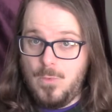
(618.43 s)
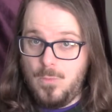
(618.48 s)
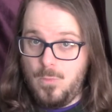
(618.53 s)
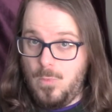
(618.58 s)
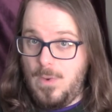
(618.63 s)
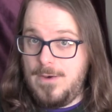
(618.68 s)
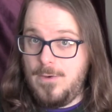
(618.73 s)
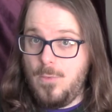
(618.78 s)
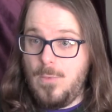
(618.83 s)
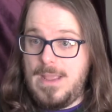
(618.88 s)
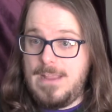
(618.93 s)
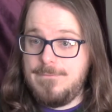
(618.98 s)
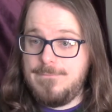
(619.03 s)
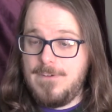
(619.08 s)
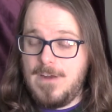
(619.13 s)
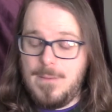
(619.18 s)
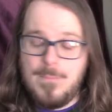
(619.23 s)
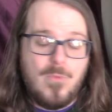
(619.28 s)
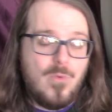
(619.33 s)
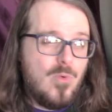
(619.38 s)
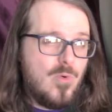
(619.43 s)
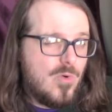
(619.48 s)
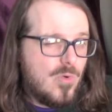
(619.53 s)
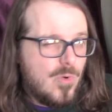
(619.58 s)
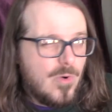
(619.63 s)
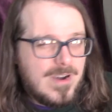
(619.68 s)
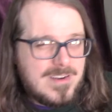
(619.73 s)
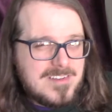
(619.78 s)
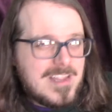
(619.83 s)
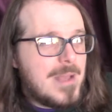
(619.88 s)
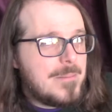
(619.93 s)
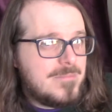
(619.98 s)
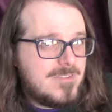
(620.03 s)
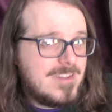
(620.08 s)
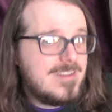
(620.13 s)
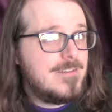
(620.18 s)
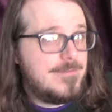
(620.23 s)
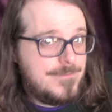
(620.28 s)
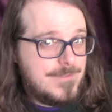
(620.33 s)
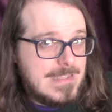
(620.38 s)
run away from, or attempt
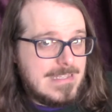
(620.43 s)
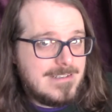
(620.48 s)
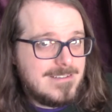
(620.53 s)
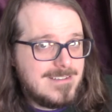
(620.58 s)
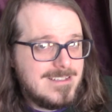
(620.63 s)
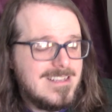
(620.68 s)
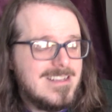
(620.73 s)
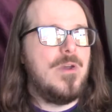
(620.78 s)
to defeat.